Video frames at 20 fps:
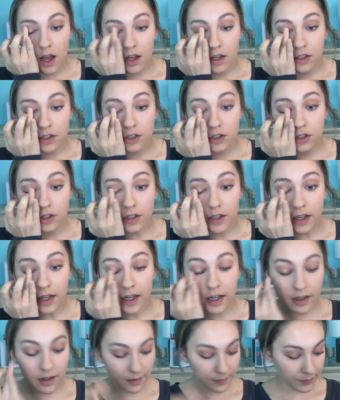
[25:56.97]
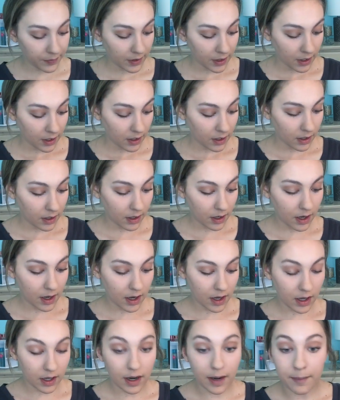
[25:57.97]
shade.
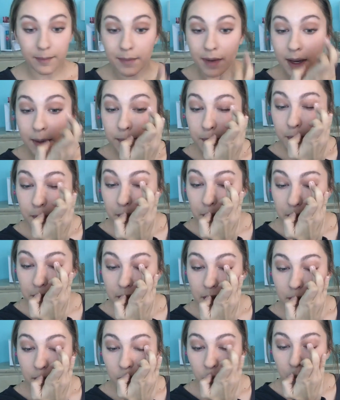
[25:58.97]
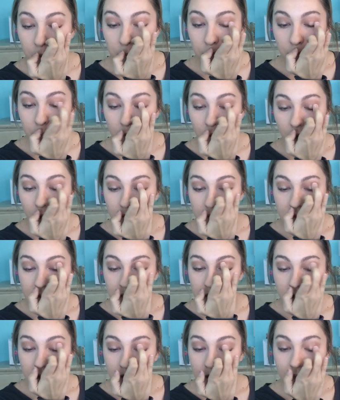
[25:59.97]
And I might put a more
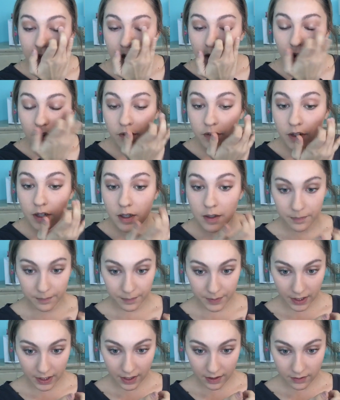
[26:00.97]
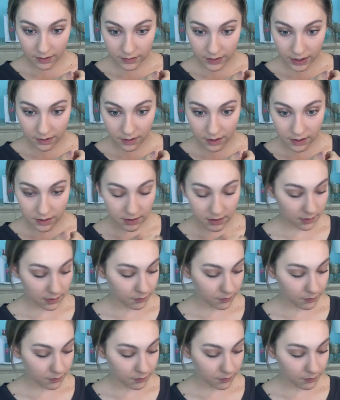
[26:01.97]
bronzy shade over, but I kind of like this.